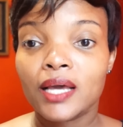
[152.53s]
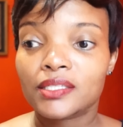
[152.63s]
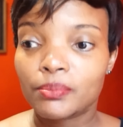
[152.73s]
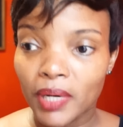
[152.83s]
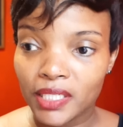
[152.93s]

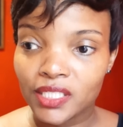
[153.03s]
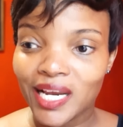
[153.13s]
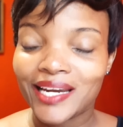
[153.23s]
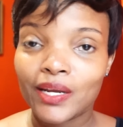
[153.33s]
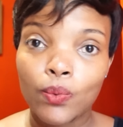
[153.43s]

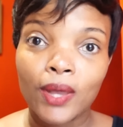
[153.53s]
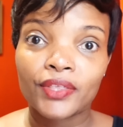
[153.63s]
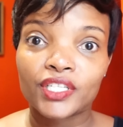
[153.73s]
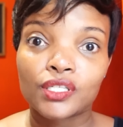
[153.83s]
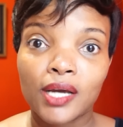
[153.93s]
especially when
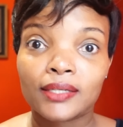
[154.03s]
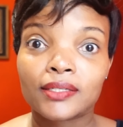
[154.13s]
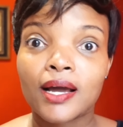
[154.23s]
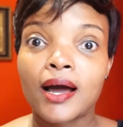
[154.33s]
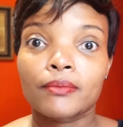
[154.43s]
the
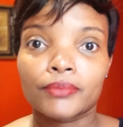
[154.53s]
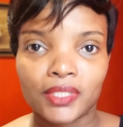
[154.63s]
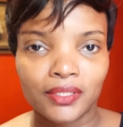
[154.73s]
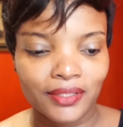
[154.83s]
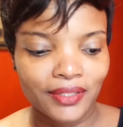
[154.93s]
child comes,